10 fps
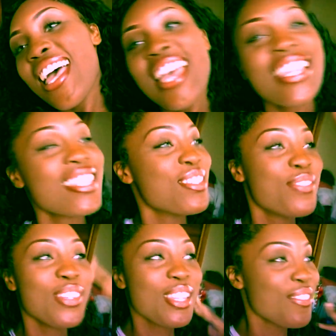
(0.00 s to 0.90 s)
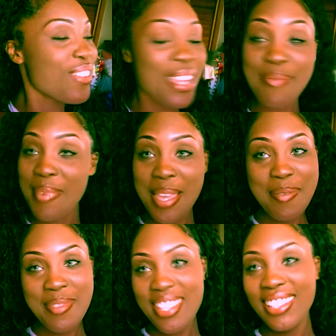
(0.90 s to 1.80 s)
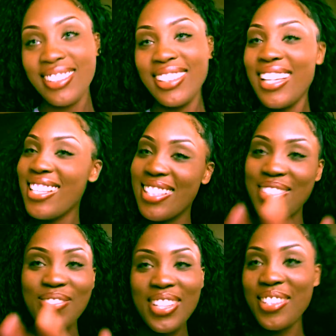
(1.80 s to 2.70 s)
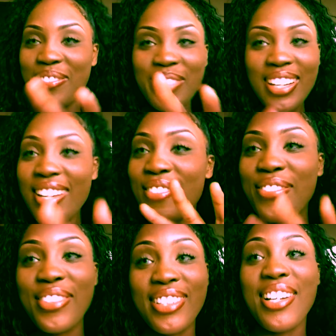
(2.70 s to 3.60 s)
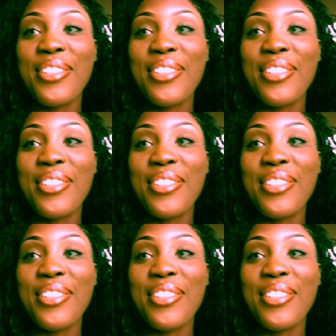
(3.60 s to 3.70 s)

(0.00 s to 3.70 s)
It's in full effect, baby. It's in motherfucking full